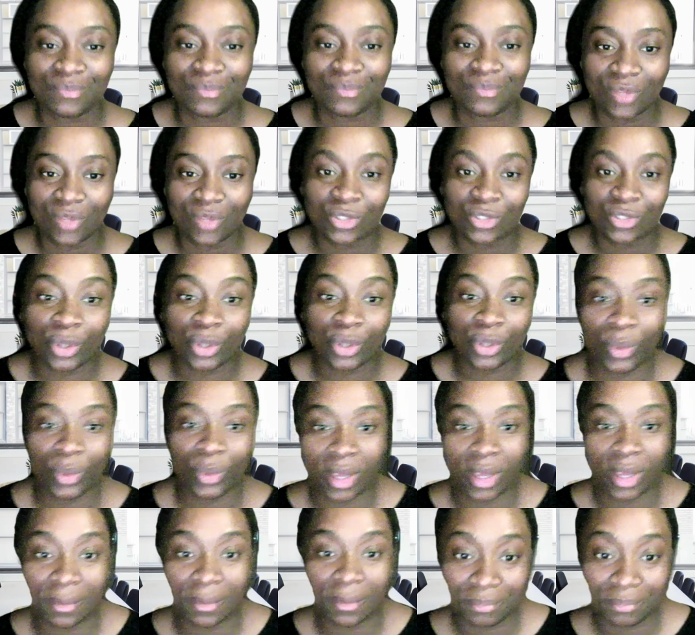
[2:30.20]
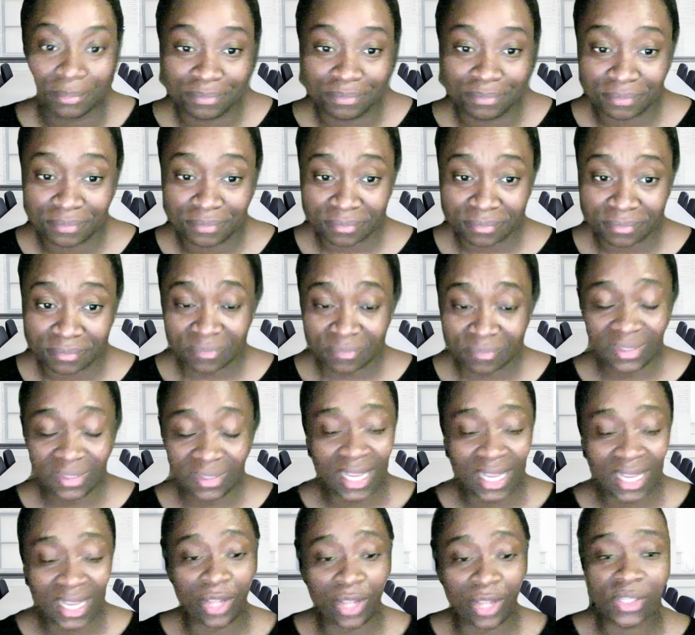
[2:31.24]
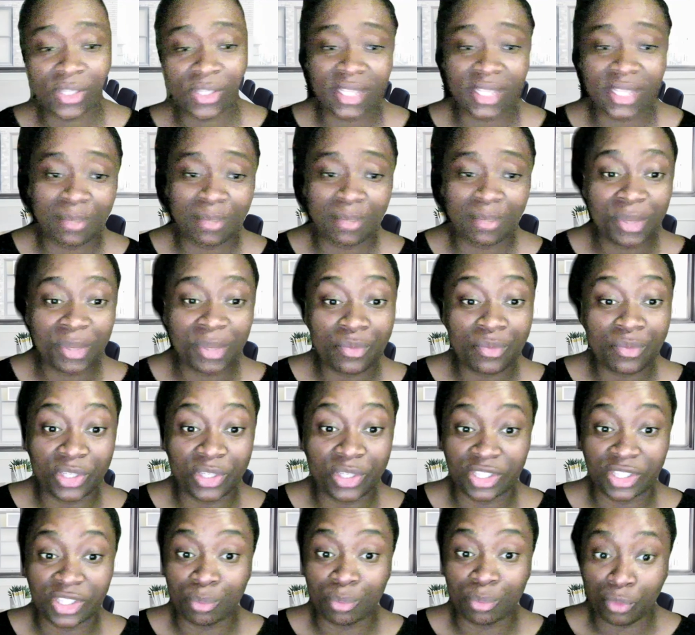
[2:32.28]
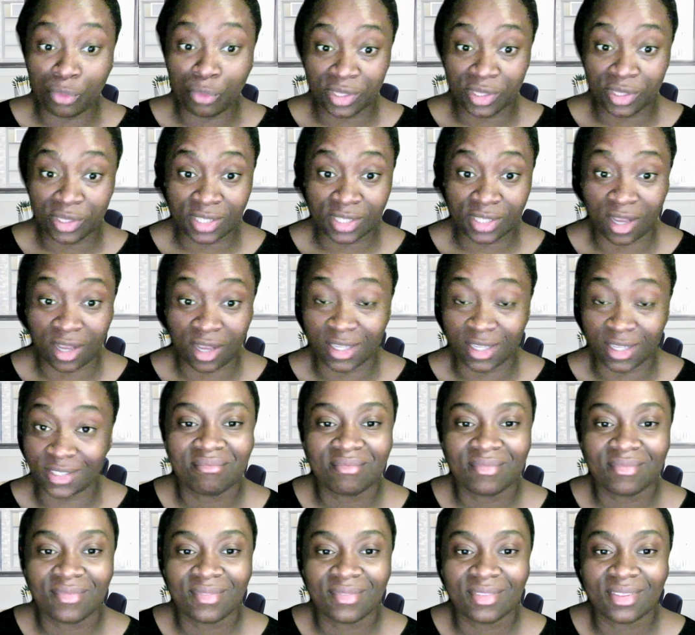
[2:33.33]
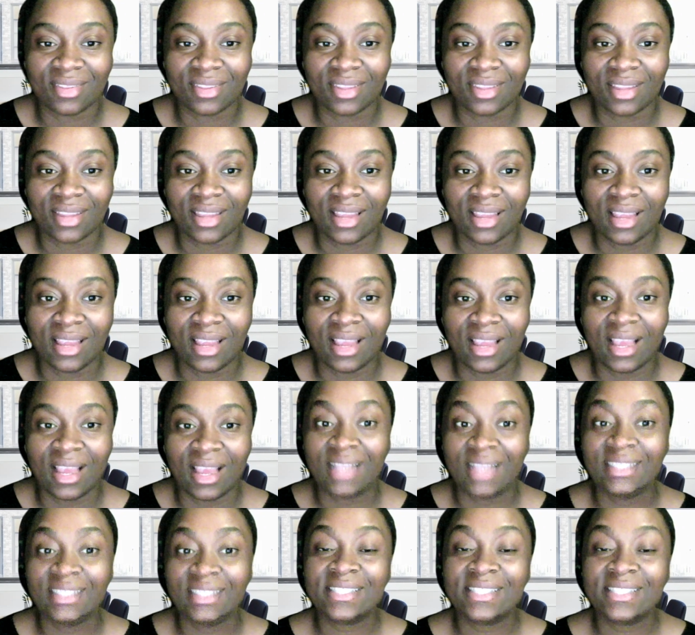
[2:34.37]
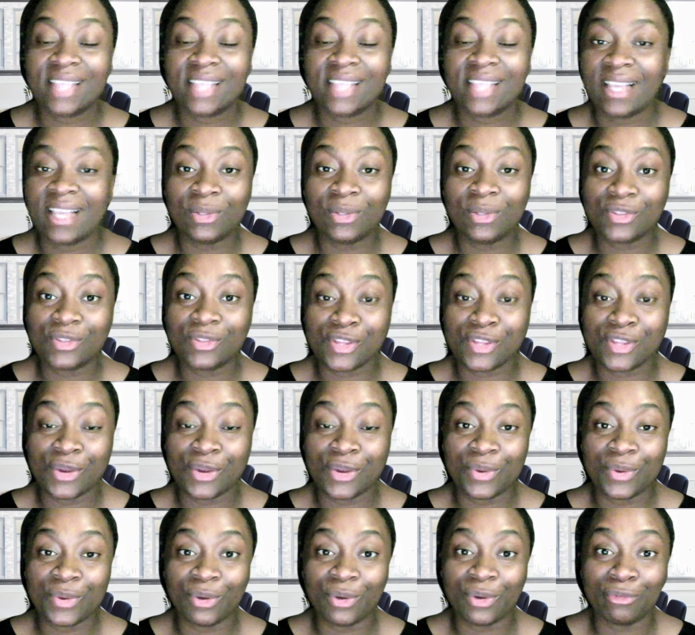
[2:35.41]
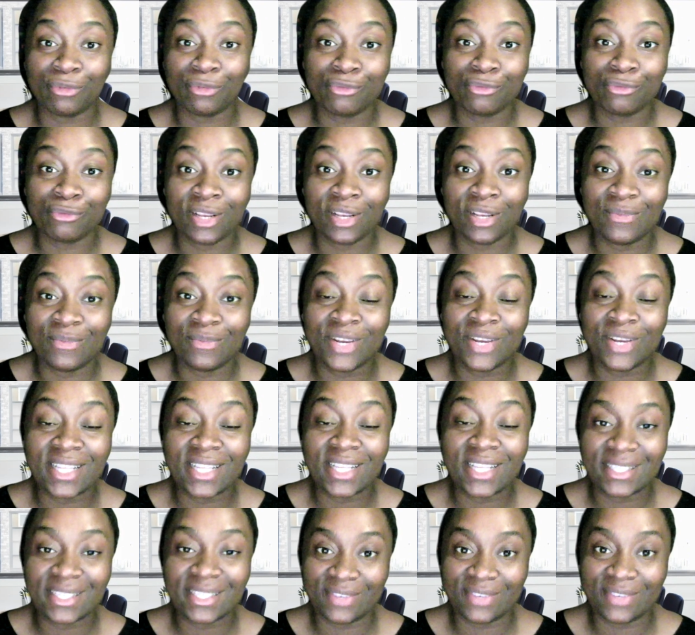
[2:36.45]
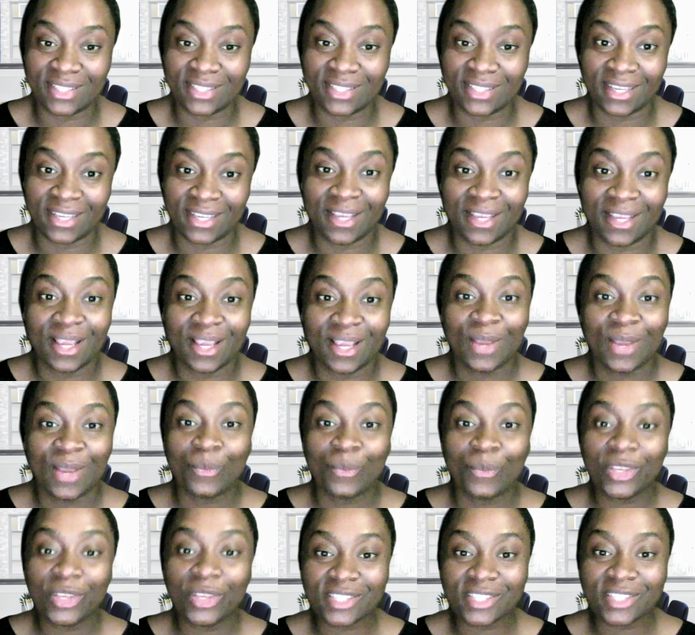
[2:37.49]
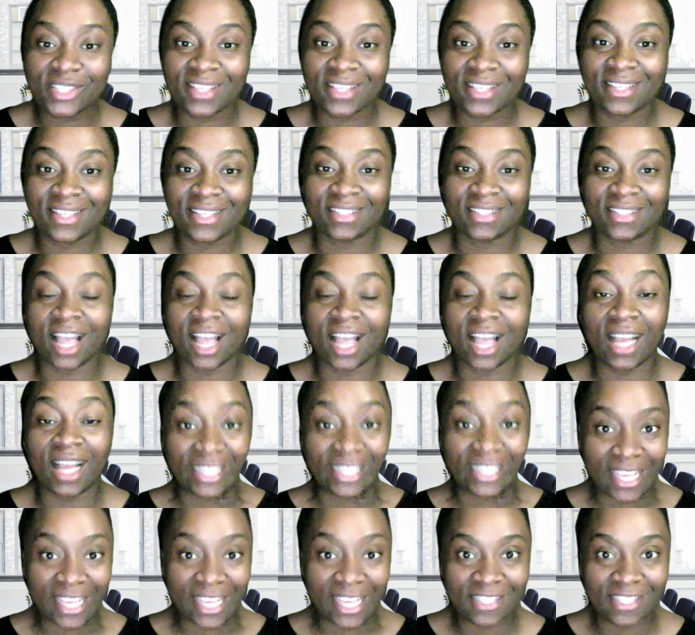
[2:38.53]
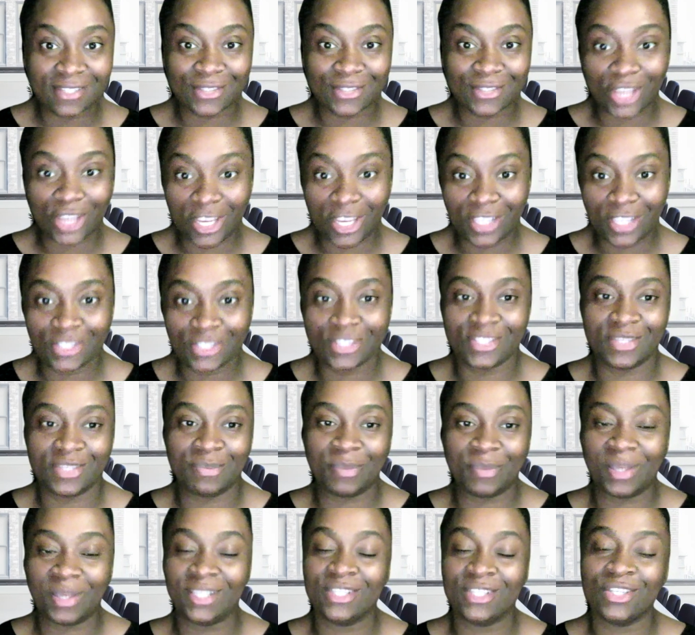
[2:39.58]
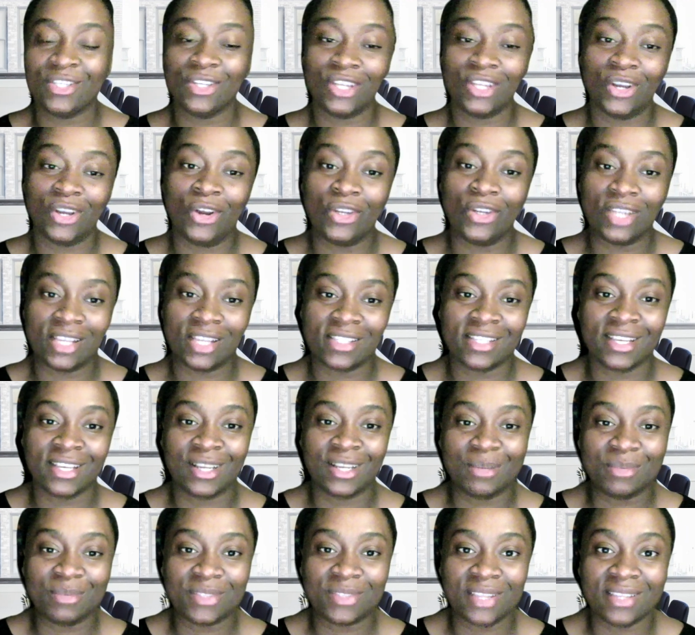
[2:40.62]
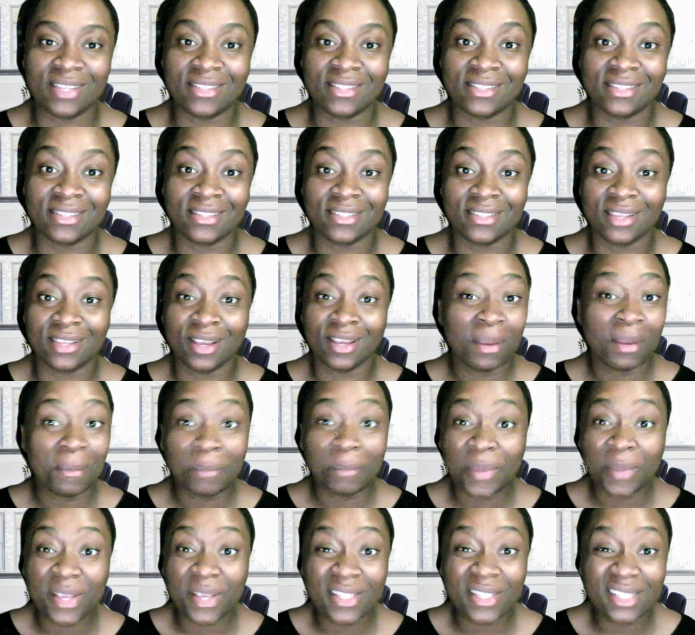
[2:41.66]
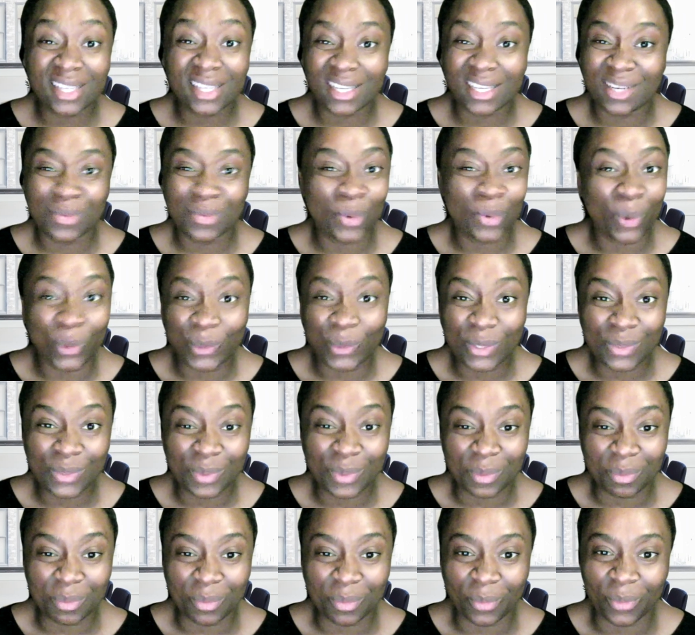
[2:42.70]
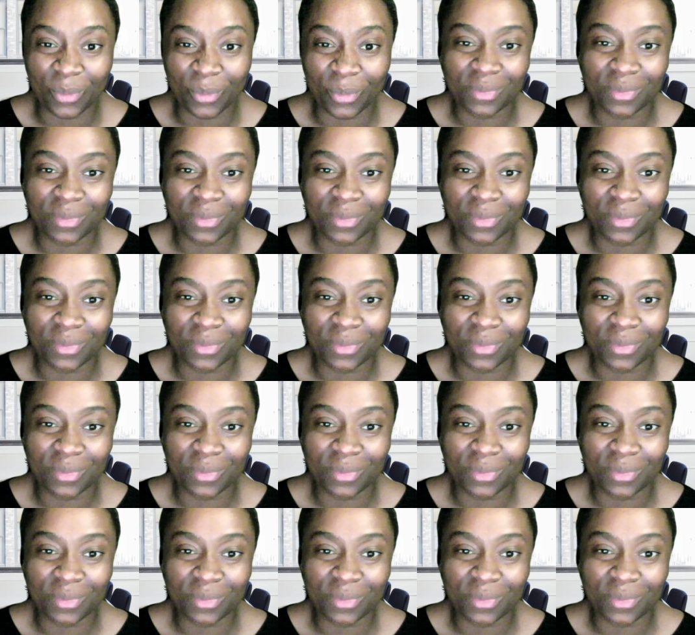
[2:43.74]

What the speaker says: So and he also said being rich is a moving target. And this ties in theory of relativity, which says that our needs changes depending on our circumstances. Basically, we always want more.